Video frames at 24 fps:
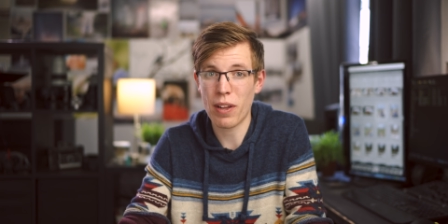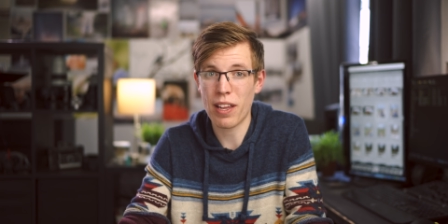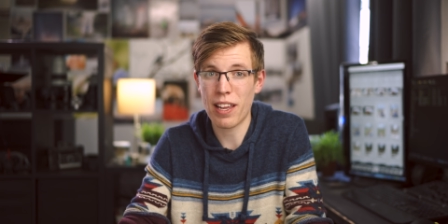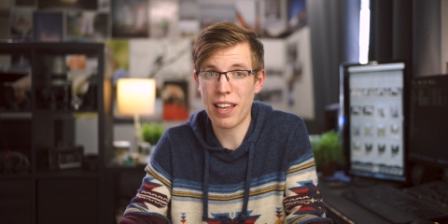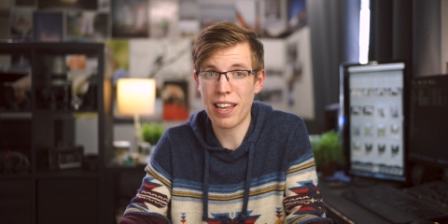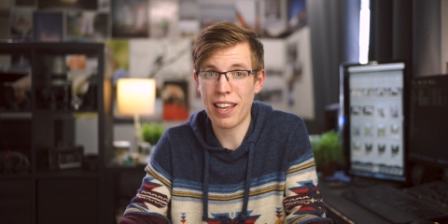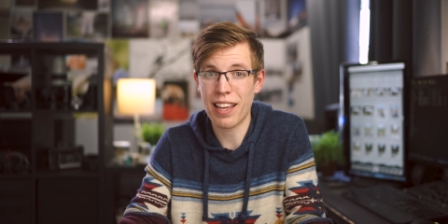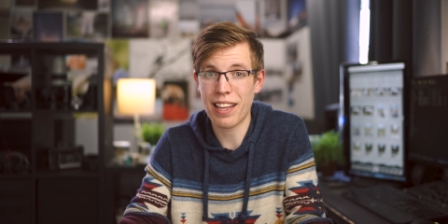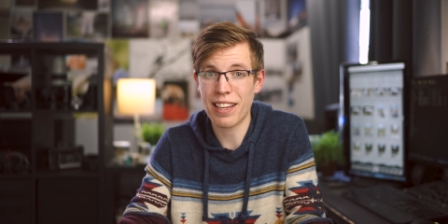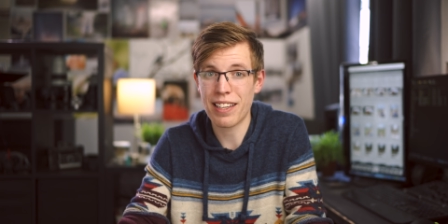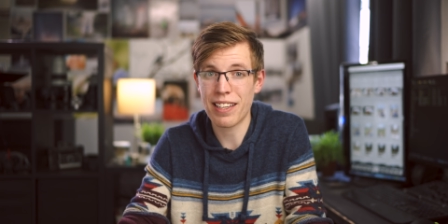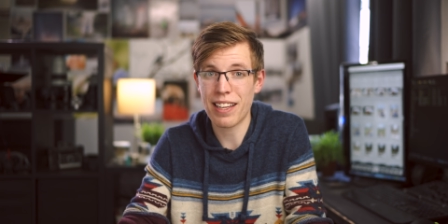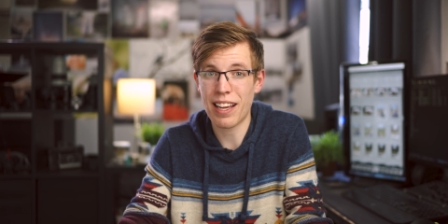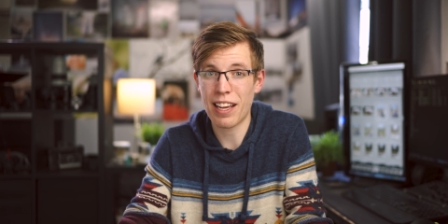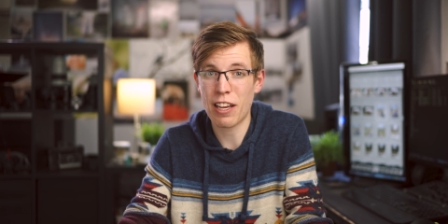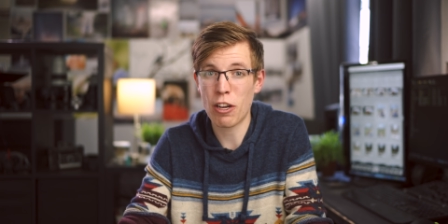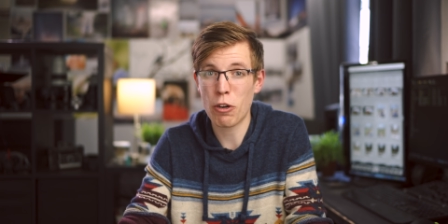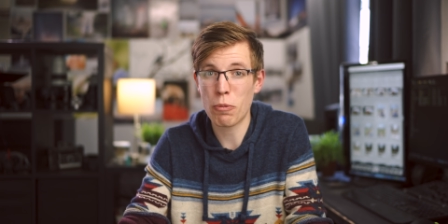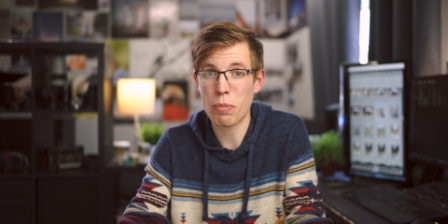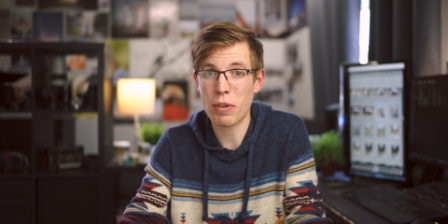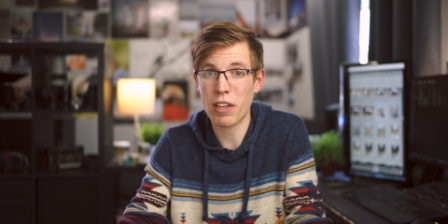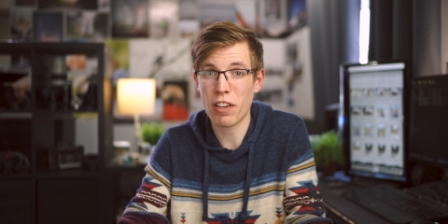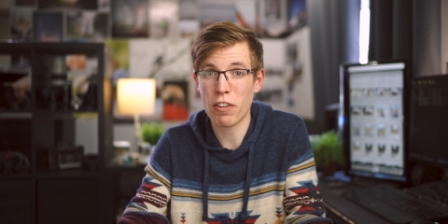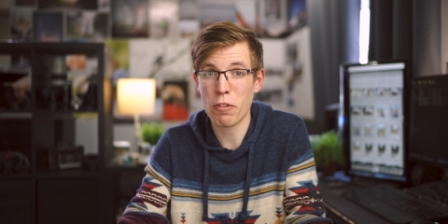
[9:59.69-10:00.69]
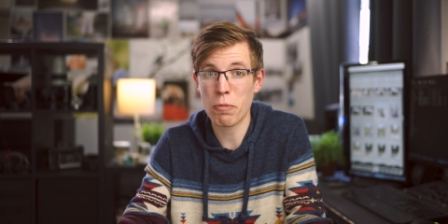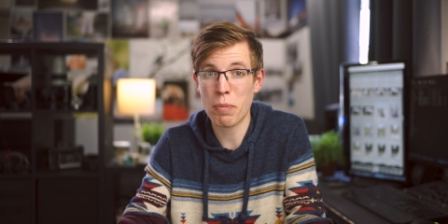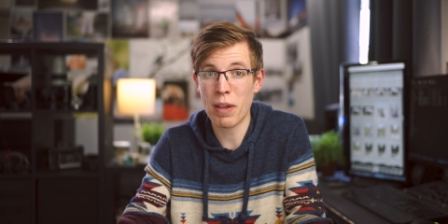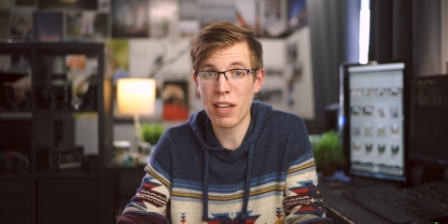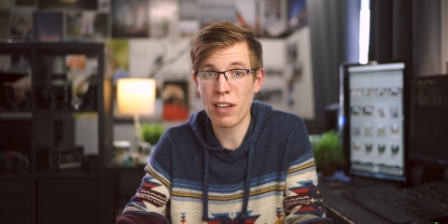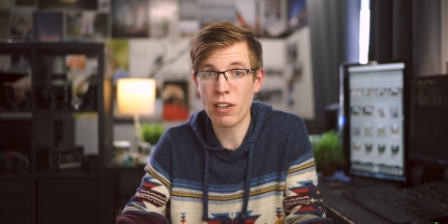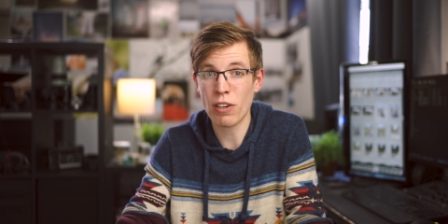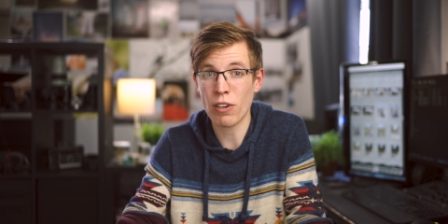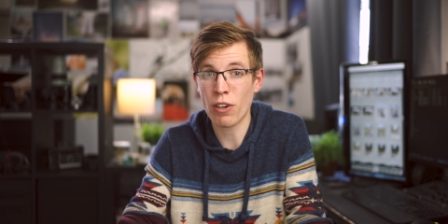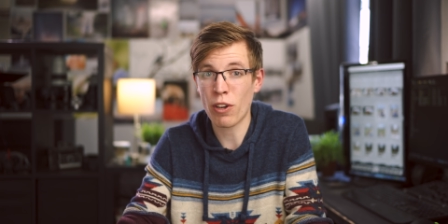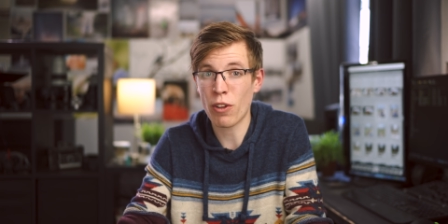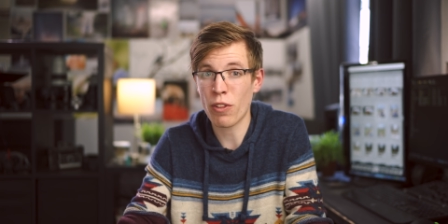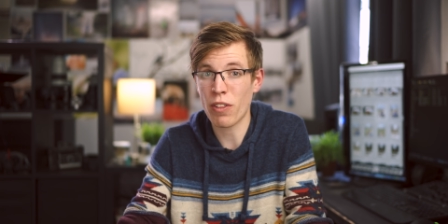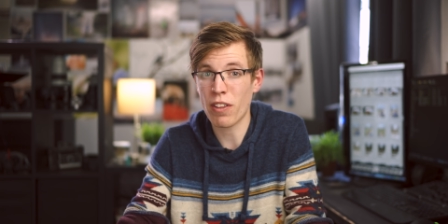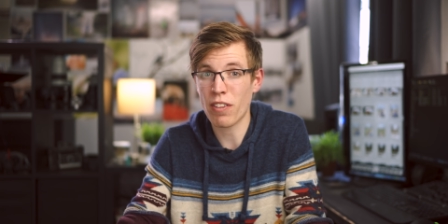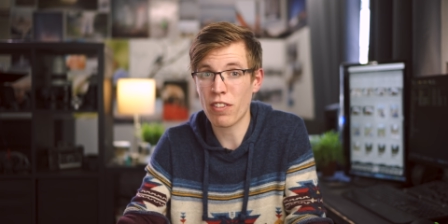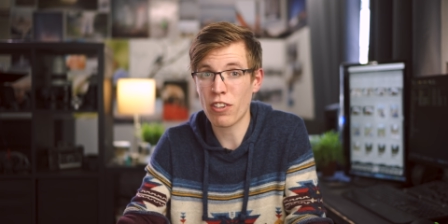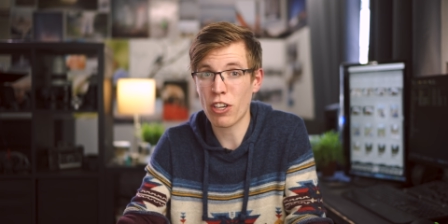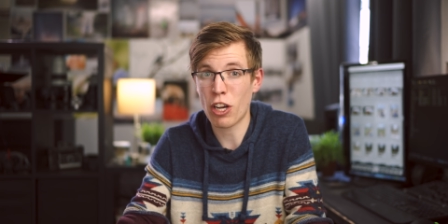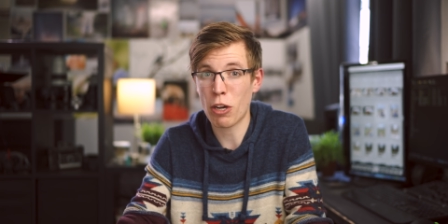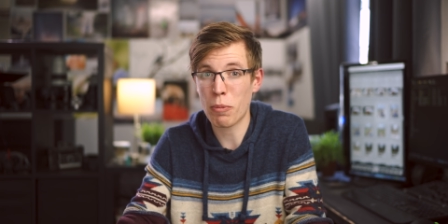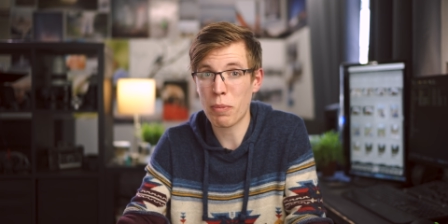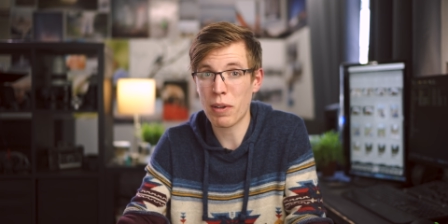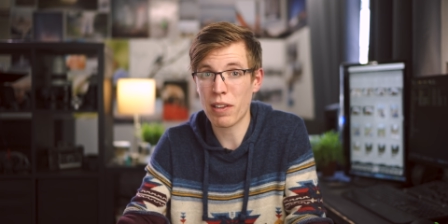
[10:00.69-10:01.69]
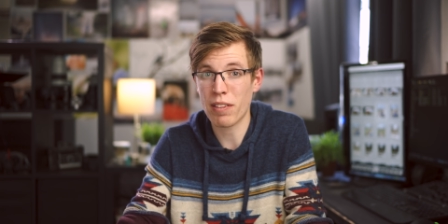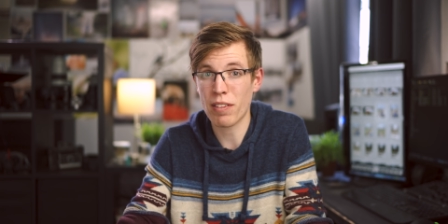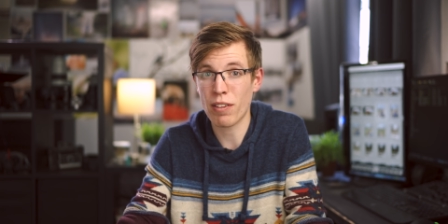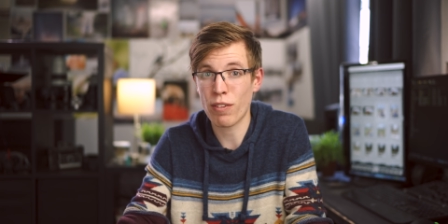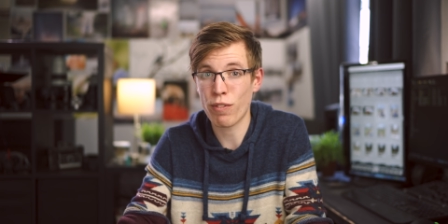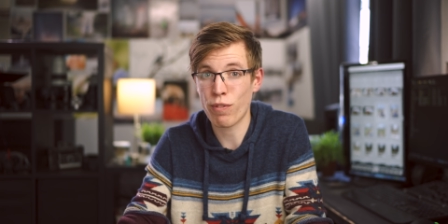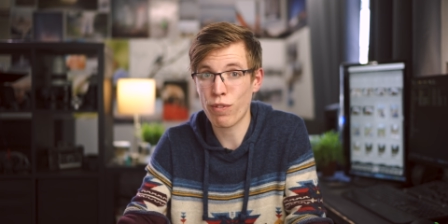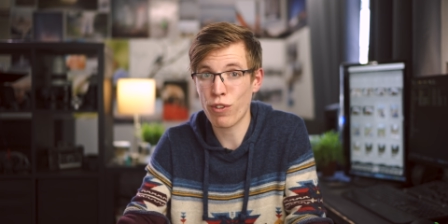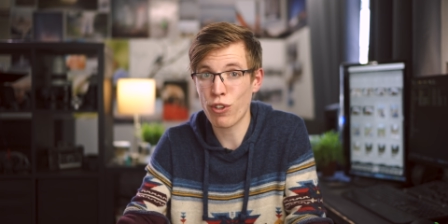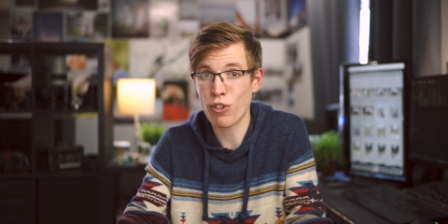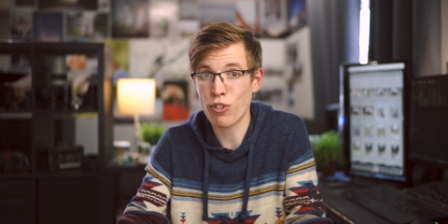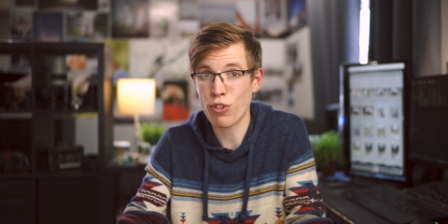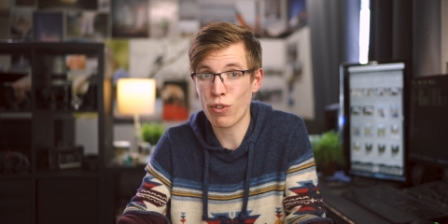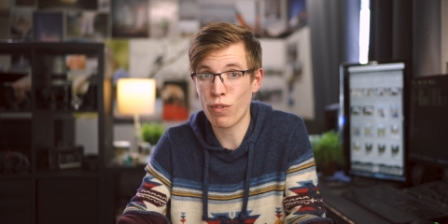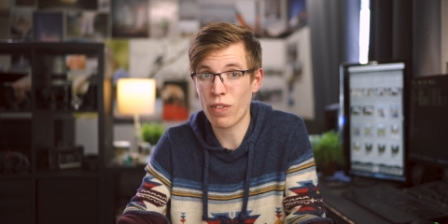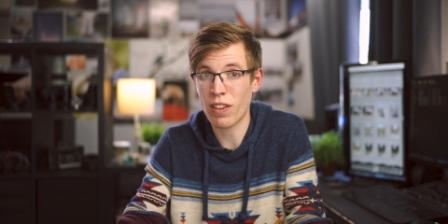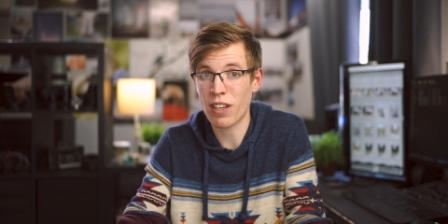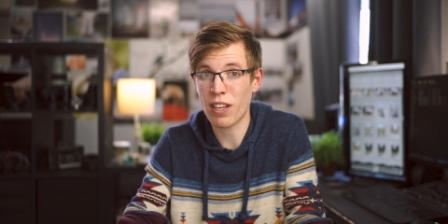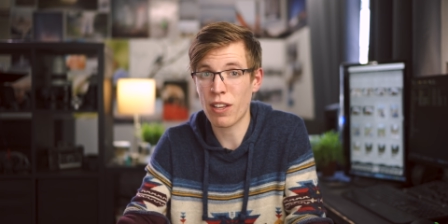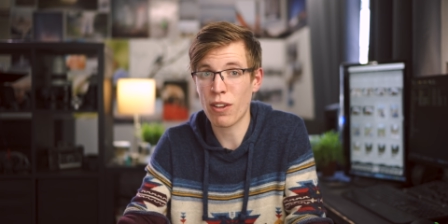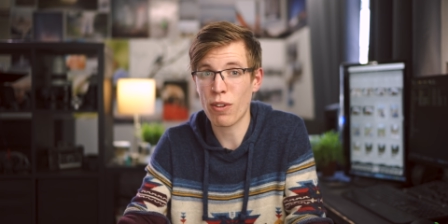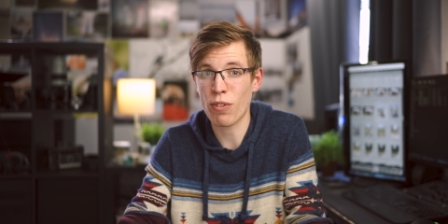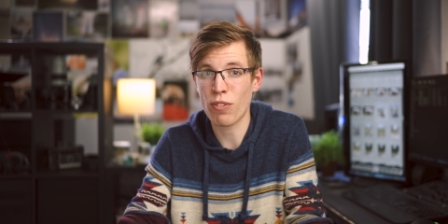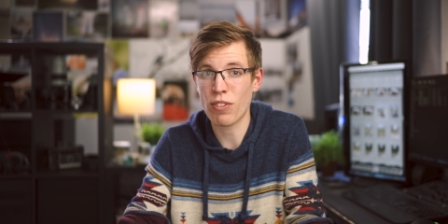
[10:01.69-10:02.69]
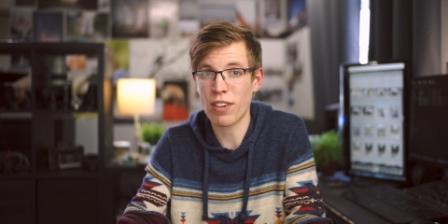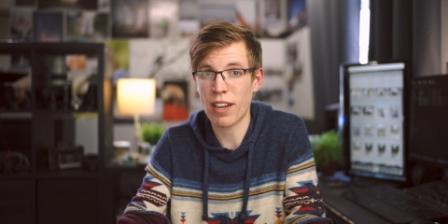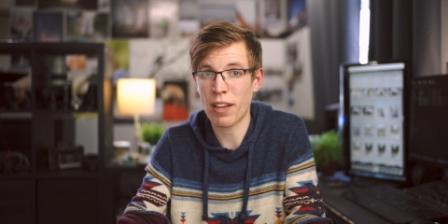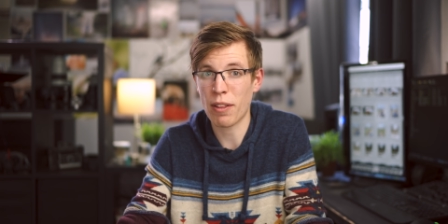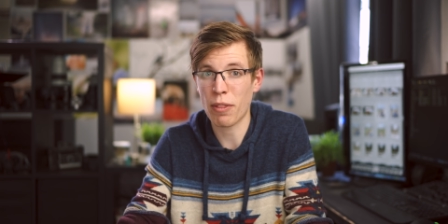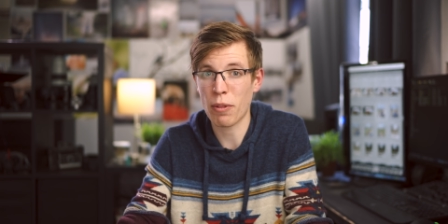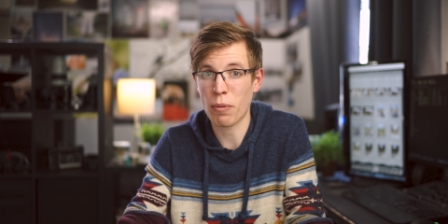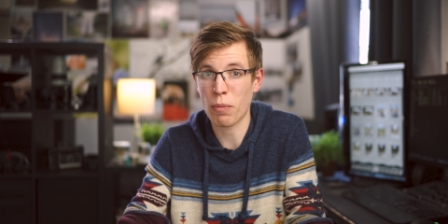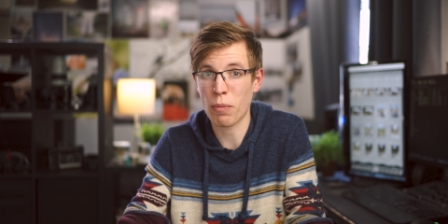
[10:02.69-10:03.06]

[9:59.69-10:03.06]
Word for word: and I hope to expand on all these topics in future videos down the